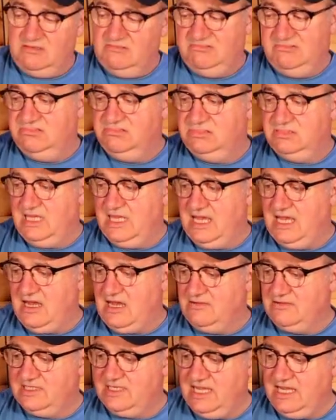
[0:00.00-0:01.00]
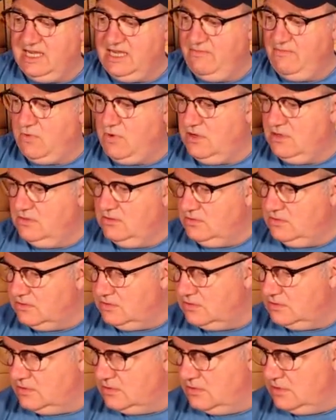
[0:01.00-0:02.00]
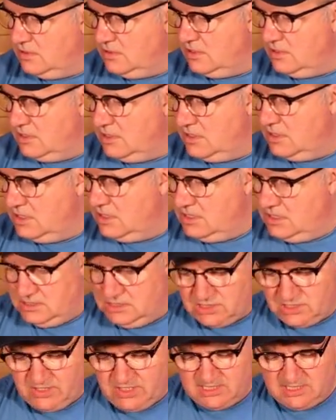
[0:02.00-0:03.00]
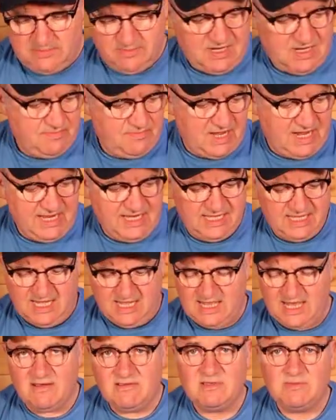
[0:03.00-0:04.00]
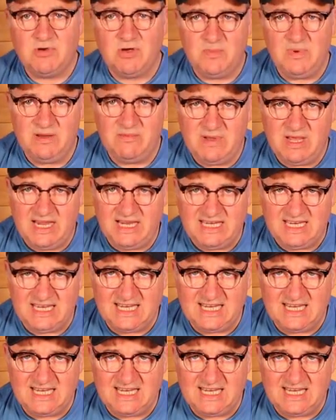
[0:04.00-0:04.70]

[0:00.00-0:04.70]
I, yeah, I was thinking, oh, scratched a bit of paint there. That was probably me.